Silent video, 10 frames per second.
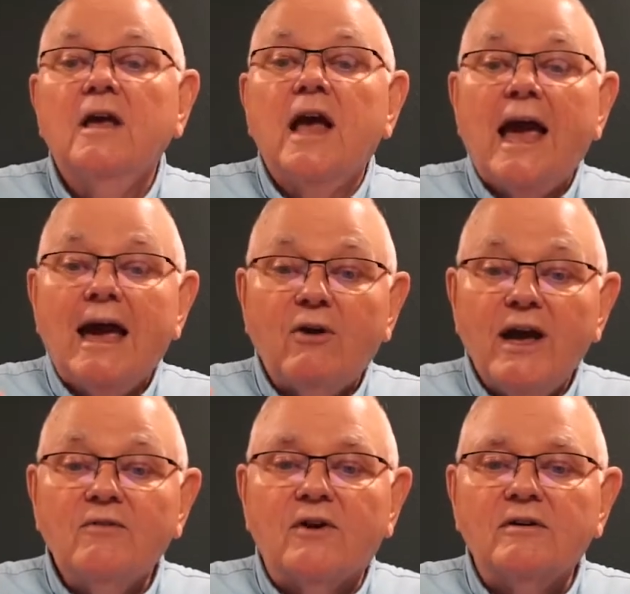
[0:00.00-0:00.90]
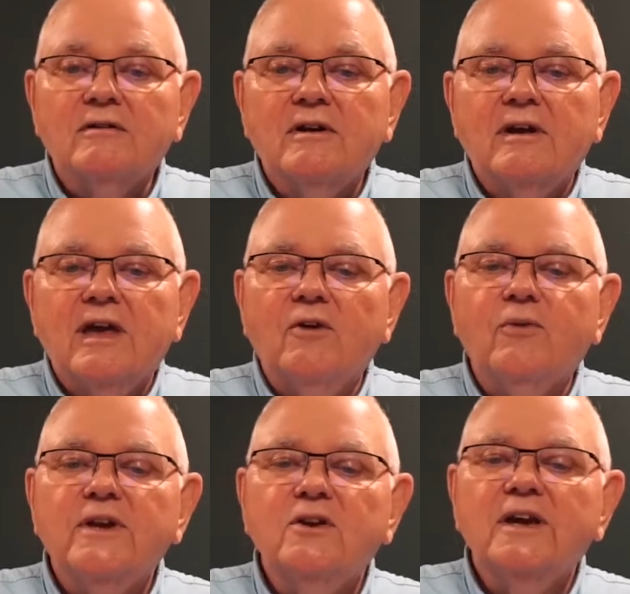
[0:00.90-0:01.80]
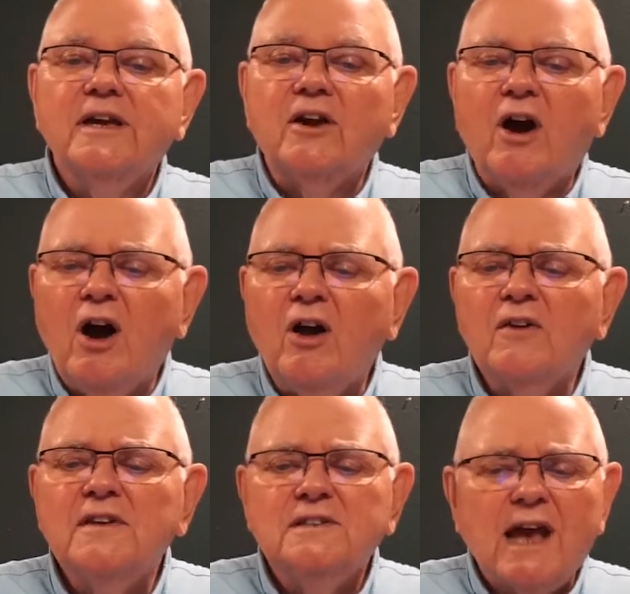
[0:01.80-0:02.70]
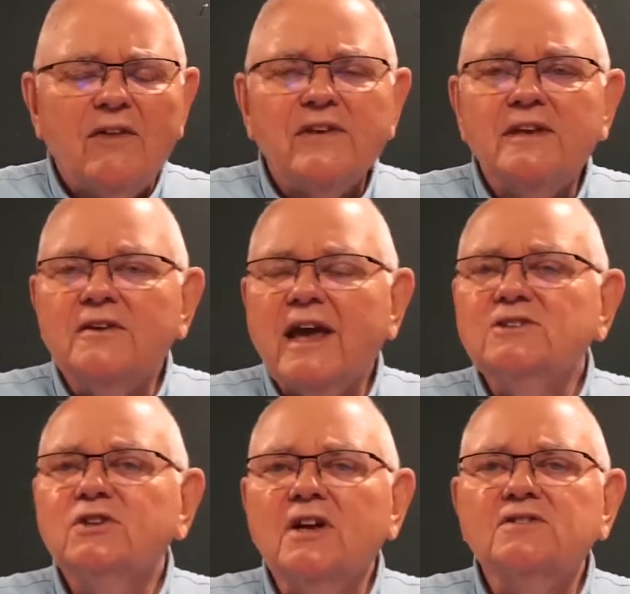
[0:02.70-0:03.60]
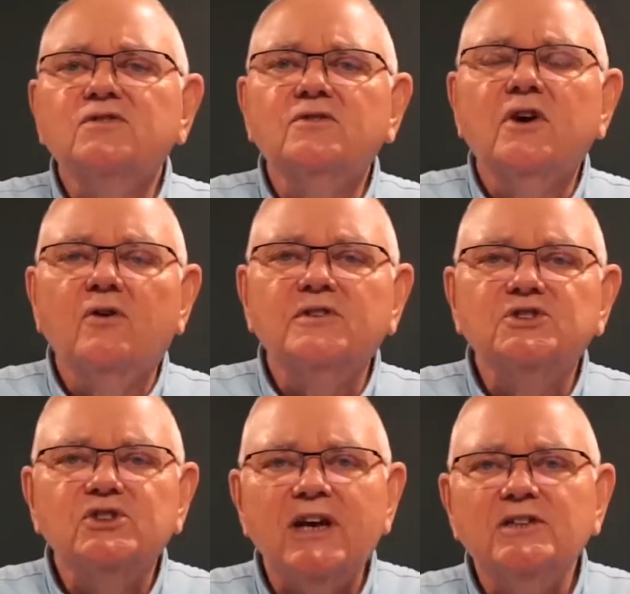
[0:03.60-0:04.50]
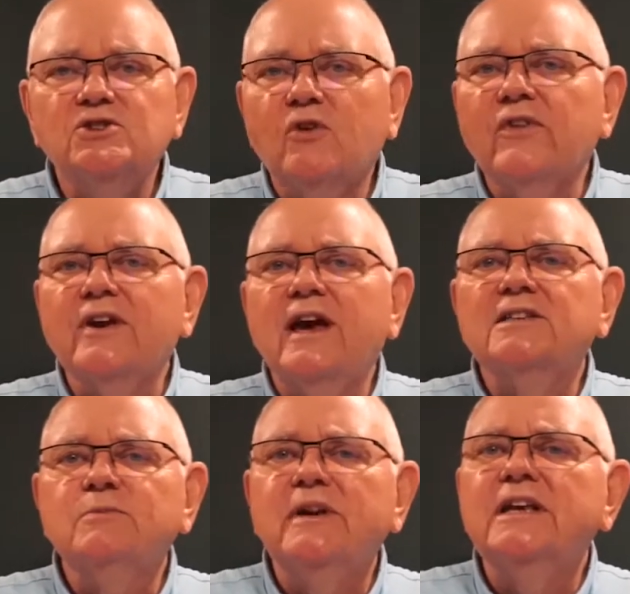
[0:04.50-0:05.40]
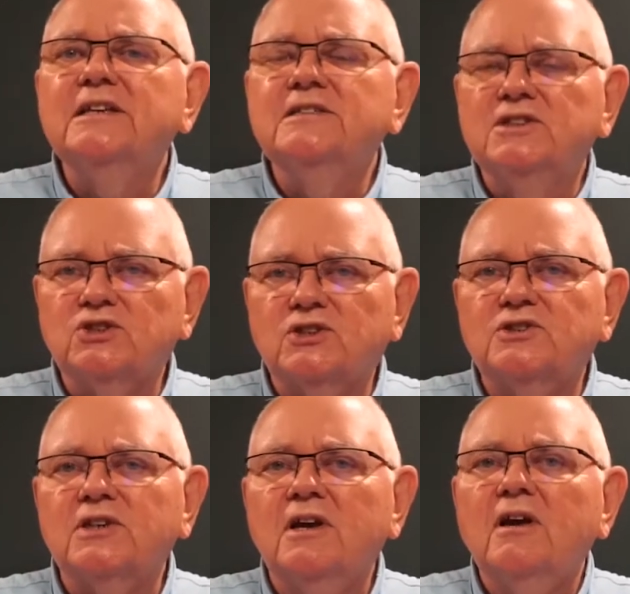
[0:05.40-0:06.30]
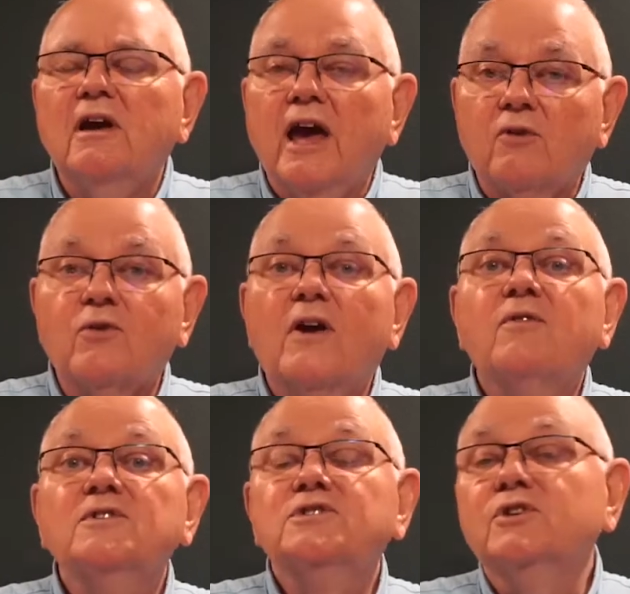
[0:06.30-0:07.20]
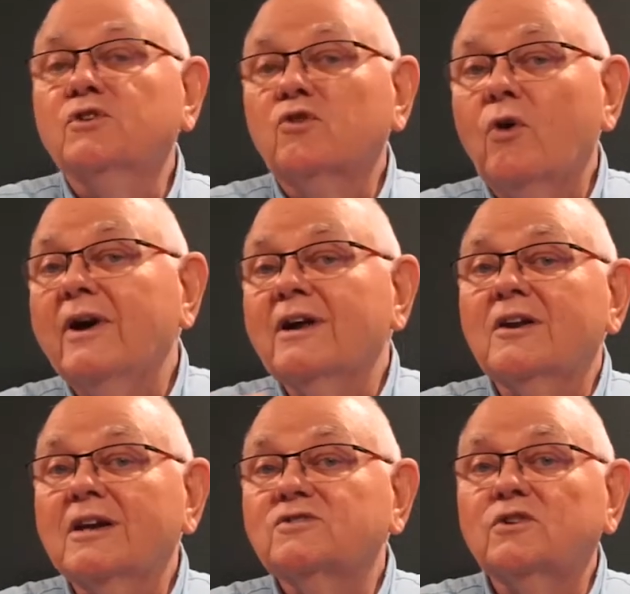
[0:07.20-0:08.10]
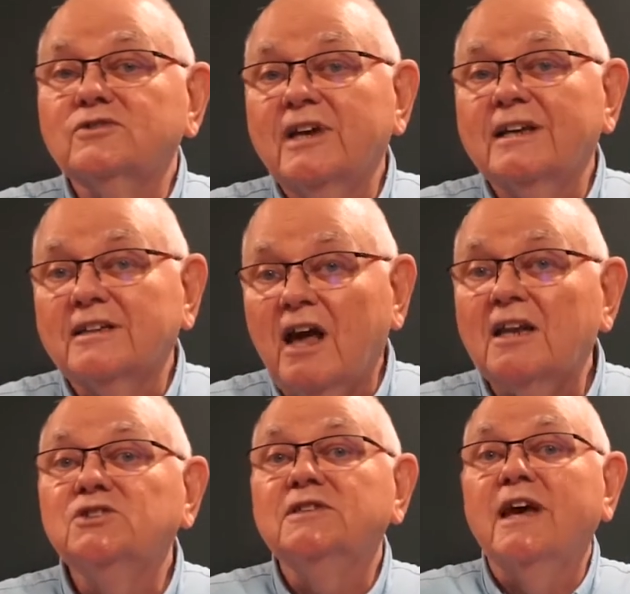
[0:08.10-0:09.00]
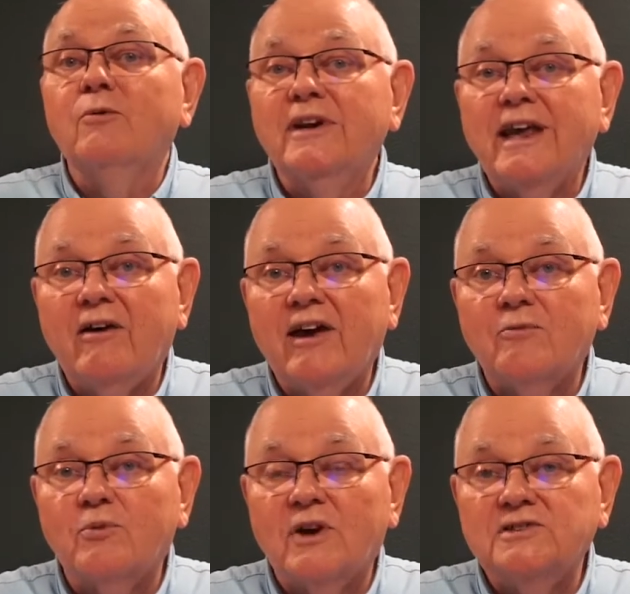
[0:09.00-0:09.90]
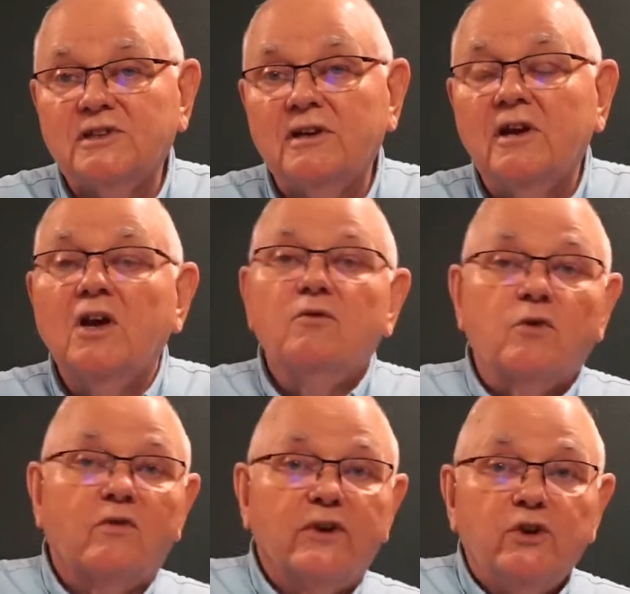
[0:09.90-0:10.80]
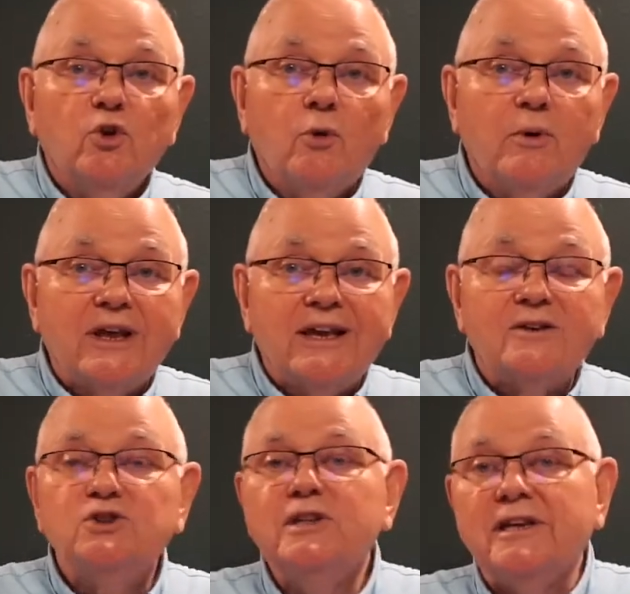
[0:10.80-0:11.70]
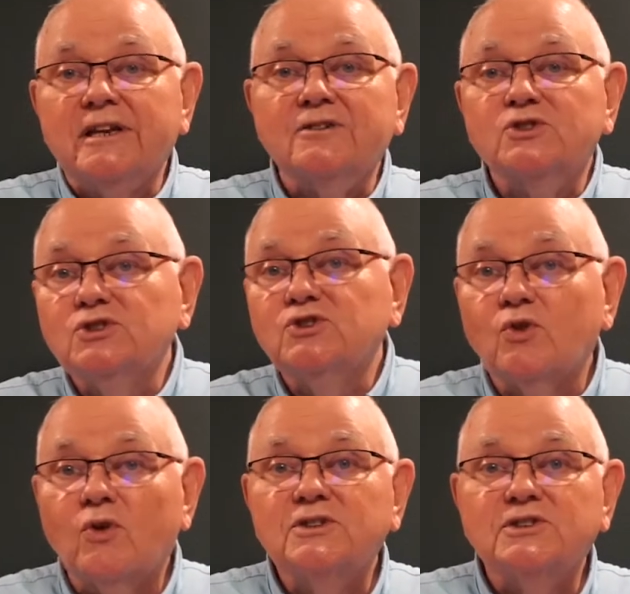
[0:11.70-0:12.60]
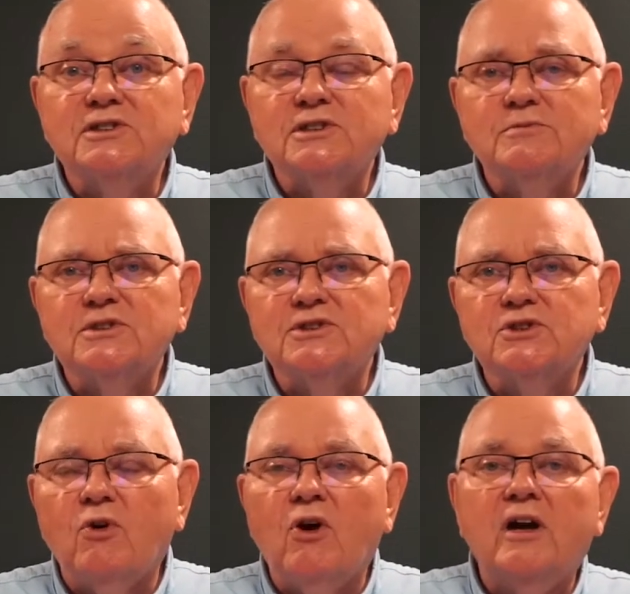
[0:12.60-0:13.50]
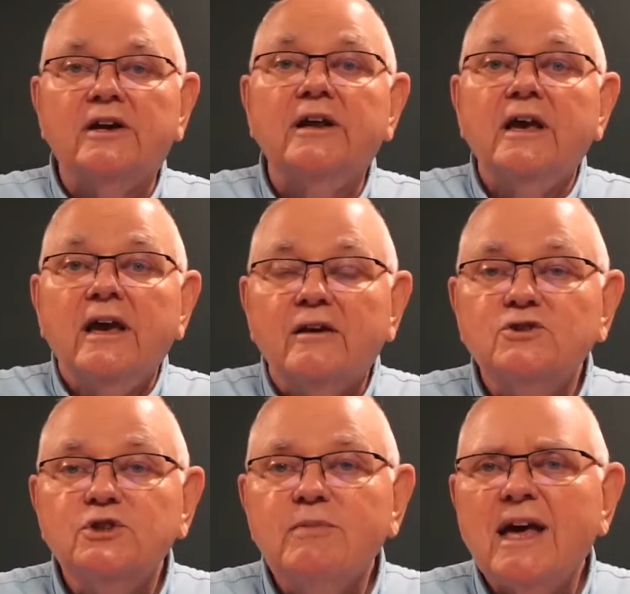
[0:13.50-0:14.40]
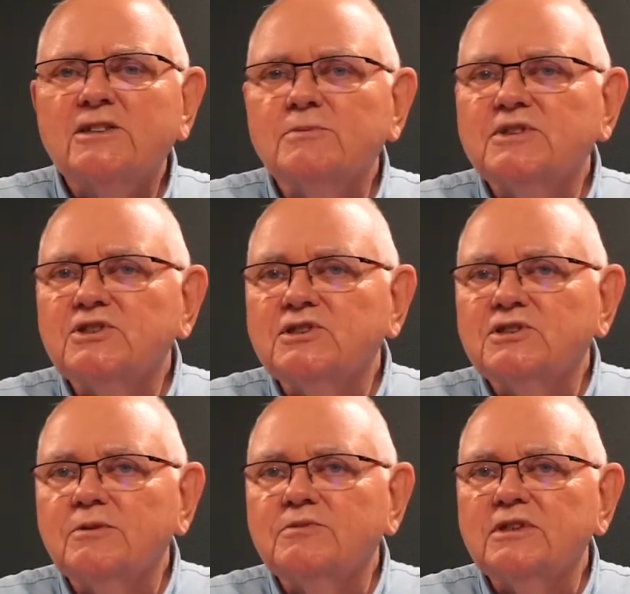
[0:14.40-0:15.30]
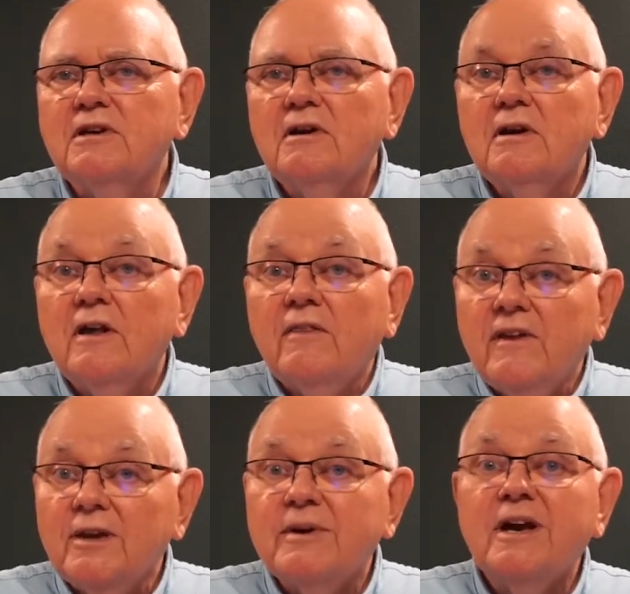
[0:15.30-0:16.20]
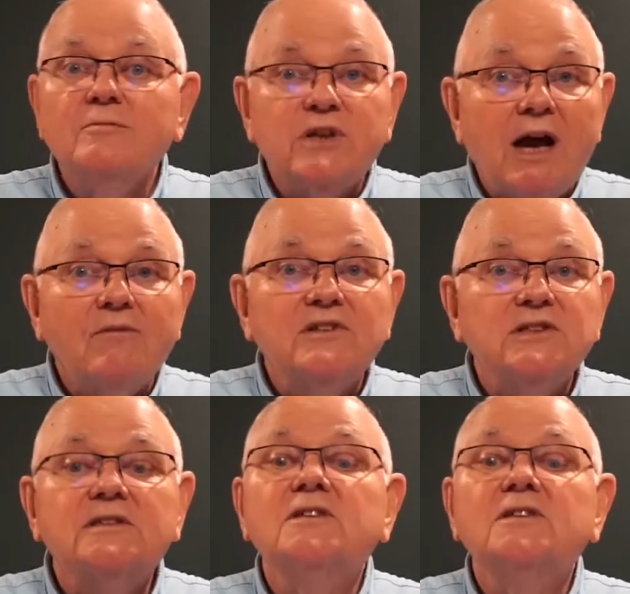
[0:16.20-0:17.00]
However, if we look at how the National Electrical Code has changed over the last many editions in reference to the growing electrical technology that we now have present for renewable energy and energy storage systems and so on, and energy management systems, then it becomes obvious that there's a